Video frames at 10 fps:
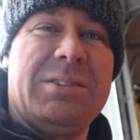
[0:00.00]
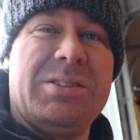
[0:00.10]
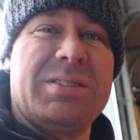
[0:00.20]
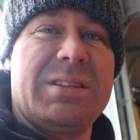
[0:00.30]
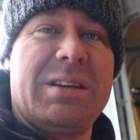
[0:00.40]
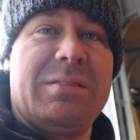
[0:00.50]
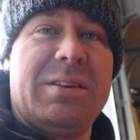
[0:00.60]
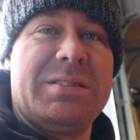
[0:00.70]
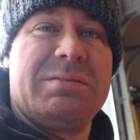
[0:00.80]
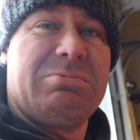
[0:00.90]
just because
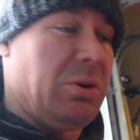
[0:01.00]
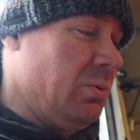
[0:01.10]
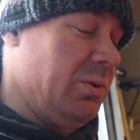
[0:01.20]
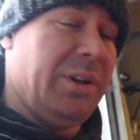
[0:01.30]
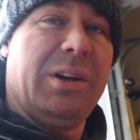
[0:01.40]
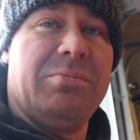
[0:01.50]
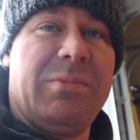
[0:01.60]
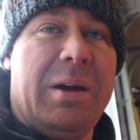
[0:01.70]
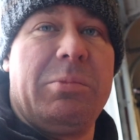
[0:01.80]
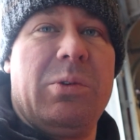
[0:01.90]
it's cold and
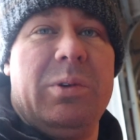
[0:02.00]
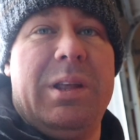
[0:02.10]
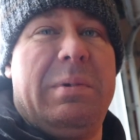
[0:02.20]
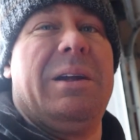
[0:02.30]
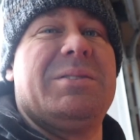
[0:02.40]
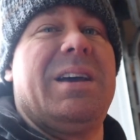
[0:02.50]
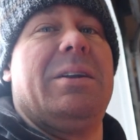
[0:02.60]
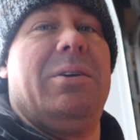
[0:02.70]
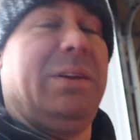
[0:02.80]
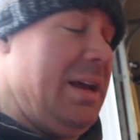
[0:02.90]
I'm cold and I've been
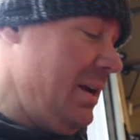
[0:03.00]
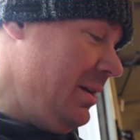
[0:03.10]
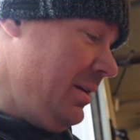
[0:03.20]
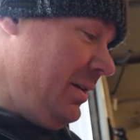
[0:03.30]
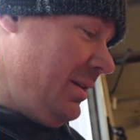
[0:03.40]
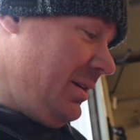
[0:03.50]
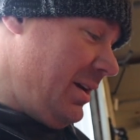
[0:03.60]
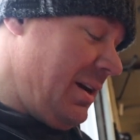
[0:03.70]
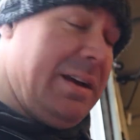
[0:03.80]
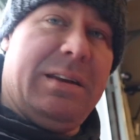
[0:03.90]
outside all day
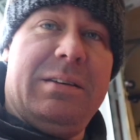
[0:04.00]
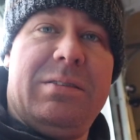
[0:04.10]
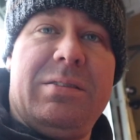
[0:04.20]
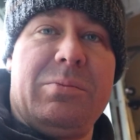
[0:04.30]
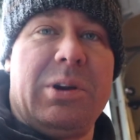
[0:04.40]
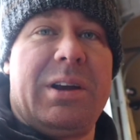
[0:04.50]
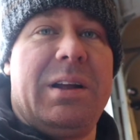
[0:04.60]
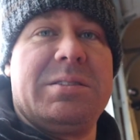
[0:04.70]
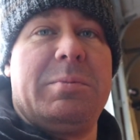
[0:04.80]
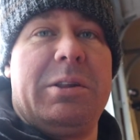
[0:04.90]
and working
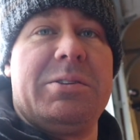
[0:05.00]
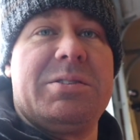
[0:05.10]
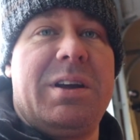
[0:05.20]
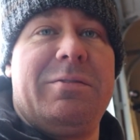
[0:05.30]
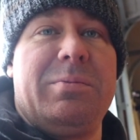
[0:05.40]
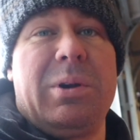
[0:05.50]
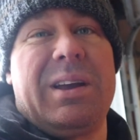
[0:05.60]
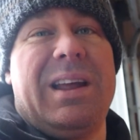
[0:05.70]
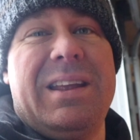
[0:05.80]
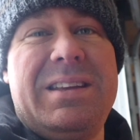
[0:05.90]
on some other stuff,
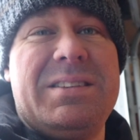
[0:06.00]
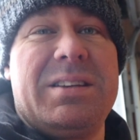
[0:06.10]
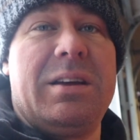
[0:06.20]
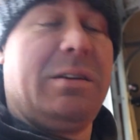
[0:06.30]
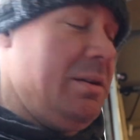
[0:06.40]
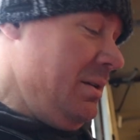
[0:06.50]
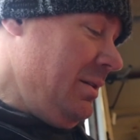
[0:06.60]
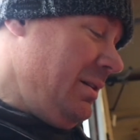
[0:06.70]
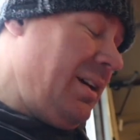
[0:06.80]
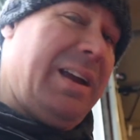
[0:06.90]
working on the Nissan,
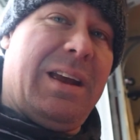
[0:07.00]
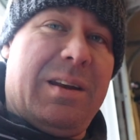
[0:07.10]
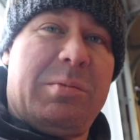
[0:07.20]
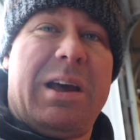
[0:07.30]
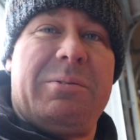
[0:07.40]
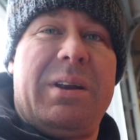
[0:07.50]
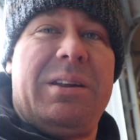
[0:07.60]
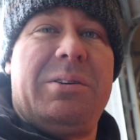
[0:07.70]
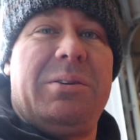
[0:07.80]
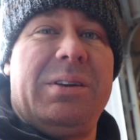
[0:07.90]
and I'm kind of
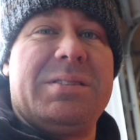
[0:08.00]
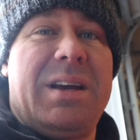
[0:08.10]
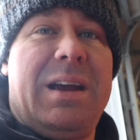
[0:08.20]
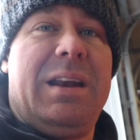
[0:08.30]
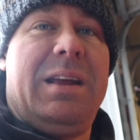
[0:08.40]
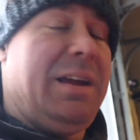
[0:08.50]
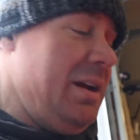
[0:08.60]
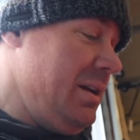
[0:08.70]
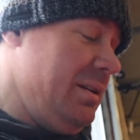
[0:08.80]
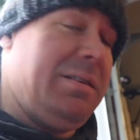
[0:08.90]
ready to go inside
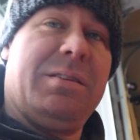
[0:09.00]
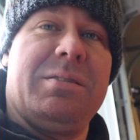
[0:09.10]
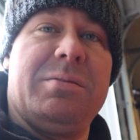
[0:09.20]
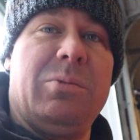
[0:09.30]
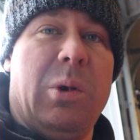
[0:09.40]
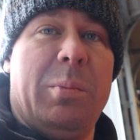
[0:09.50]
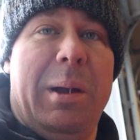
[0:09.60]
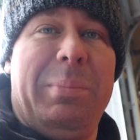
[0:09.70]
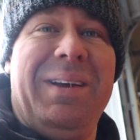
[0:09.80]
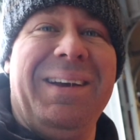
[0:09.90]
and warm
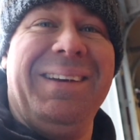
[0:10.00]
up.